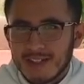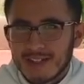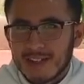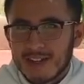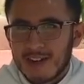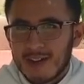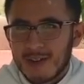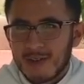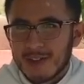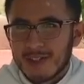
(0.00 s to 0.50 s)

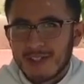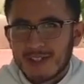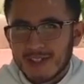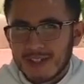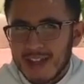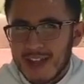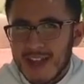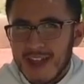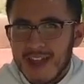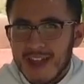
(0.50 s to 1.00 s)
It's not
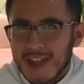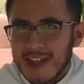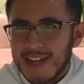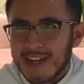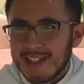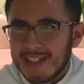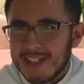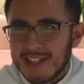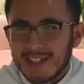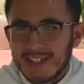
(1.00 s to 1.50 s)
always
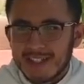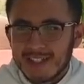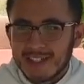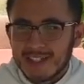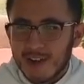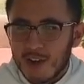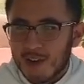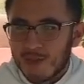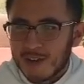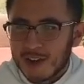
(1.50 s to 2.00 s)
easy
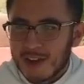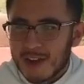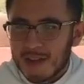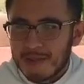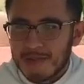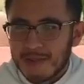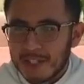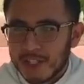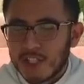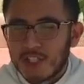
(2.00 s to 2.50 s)
to
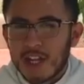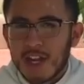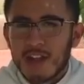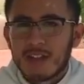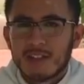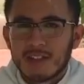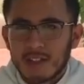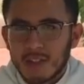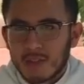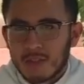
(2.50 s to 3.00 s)
overcome these
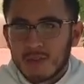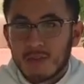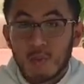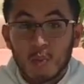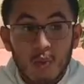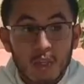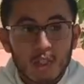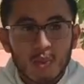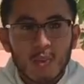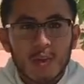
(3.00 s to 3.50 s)
challenges
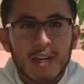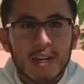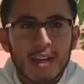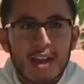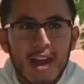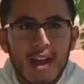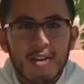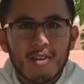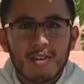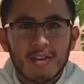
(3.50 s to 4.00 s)
which we
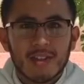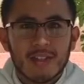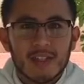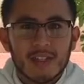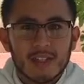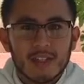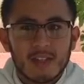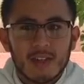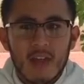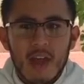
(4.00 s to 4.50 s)
encounter in
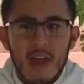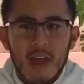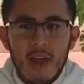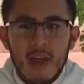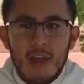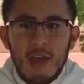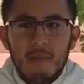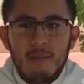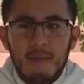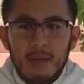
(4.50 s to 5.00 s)
this.
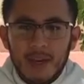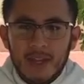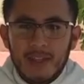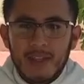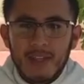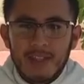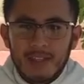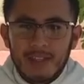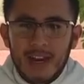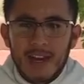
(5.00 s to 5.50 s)
But I
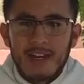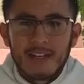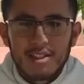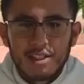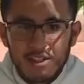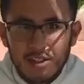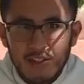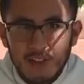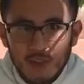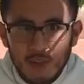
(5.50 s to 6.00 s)
think that
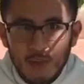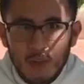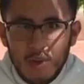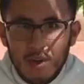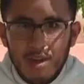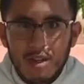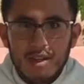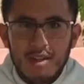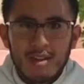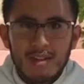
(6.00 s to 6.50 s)
is the
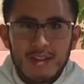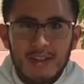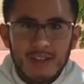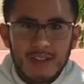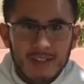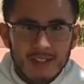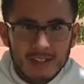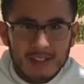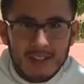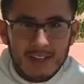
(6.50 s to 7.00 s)
joy,
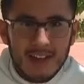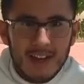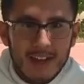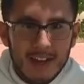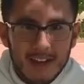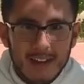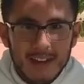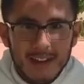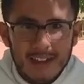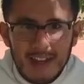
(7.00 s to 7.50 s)
is
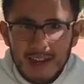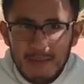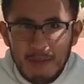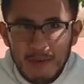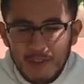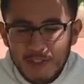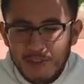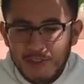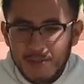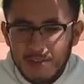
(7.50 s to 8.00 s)
again, that
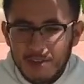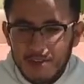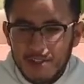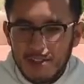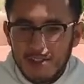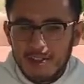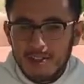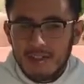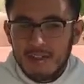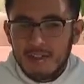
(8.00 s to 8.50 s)

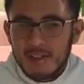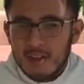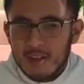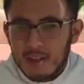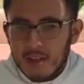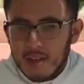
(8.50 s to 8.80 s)
perseverance.